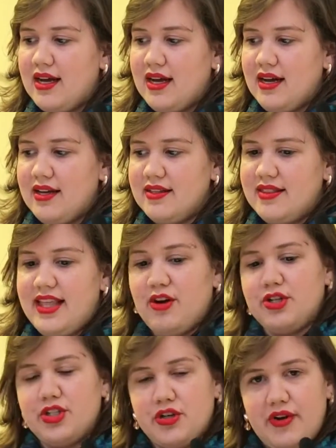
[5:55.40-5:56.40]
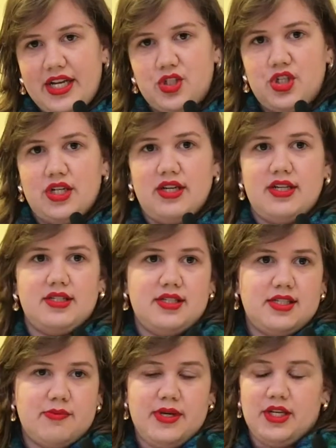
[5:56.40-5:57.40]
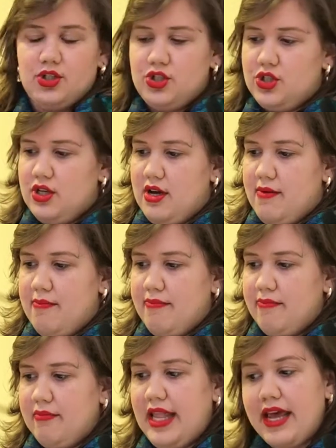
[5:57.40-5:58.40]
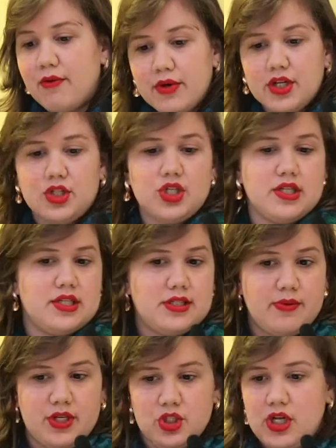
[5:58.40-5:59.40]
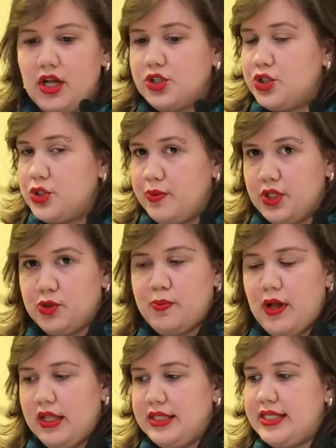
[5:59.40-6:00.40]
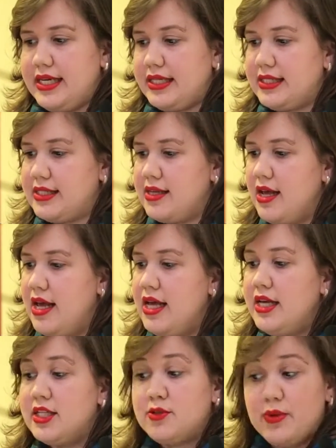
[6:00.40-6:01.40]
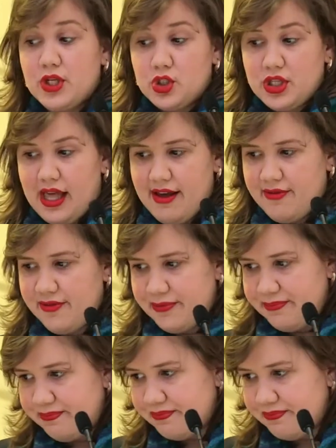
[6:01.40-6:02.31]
their integration into Swedish language, into Swedish culture, Swedish politics, Swedish life.